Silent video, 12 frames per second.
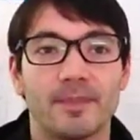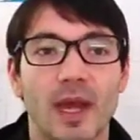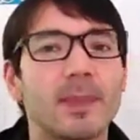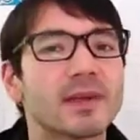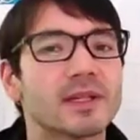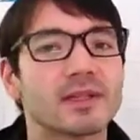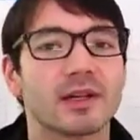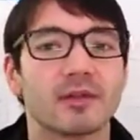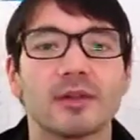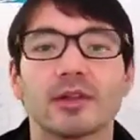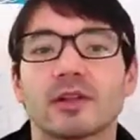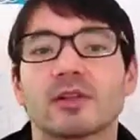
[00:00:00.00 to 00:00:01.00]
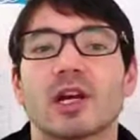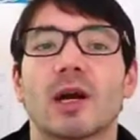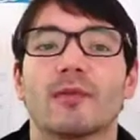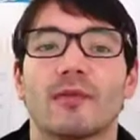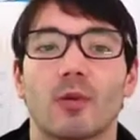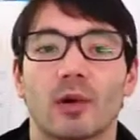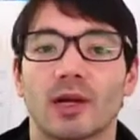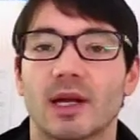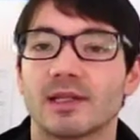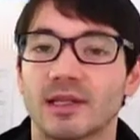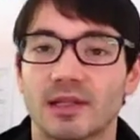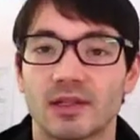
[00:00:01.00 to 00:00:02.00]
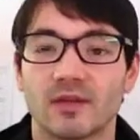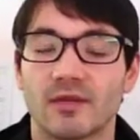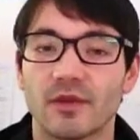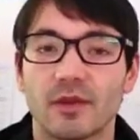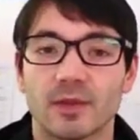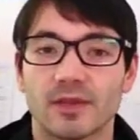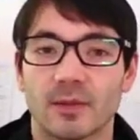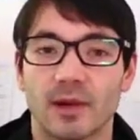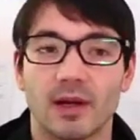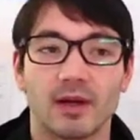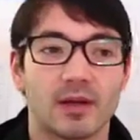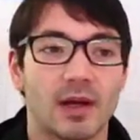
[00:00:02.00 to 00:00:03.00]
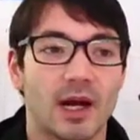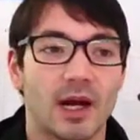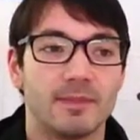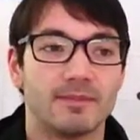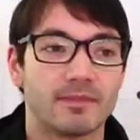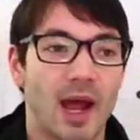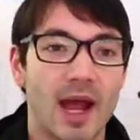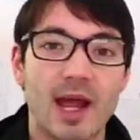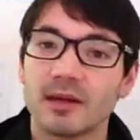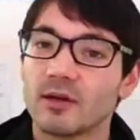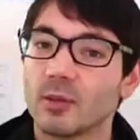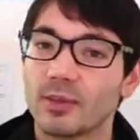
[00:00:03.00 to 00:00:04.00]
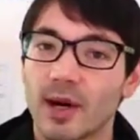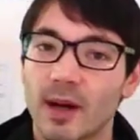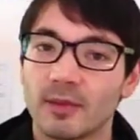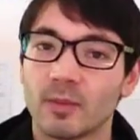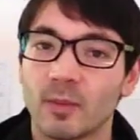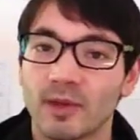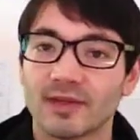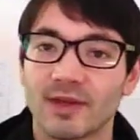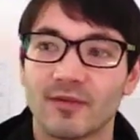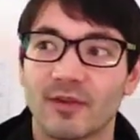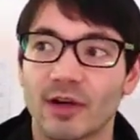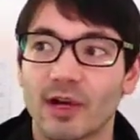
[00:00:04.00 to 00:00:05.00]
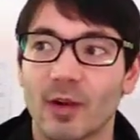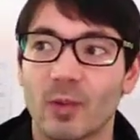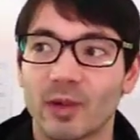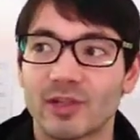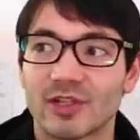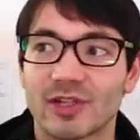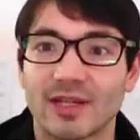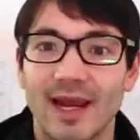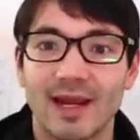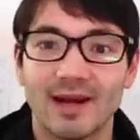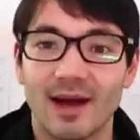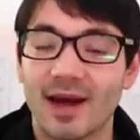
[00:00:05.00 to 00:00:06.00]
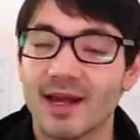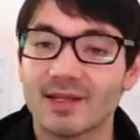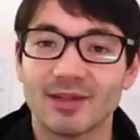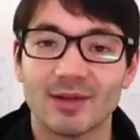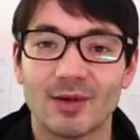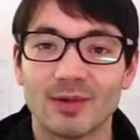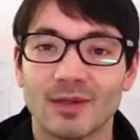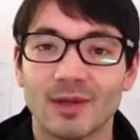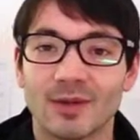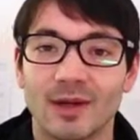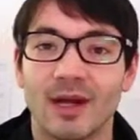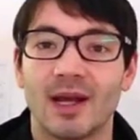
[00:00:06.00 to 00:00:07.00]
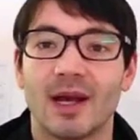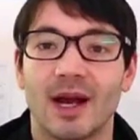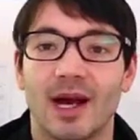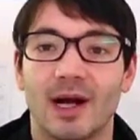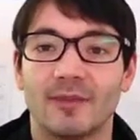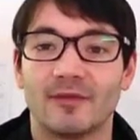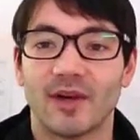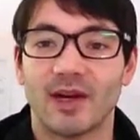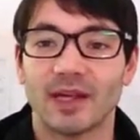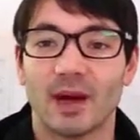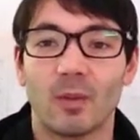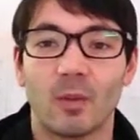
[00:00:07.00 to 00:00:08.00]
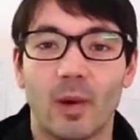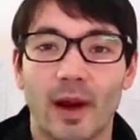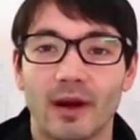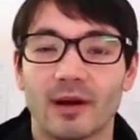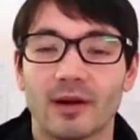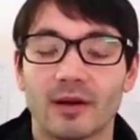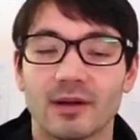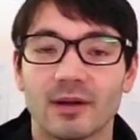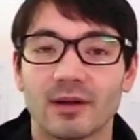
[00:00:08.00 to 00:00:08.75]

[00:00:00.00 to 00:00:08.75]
EPIK does like a really good job of organizing things for you as well. I had no problem once I figured out which gate I had to go to, finding out where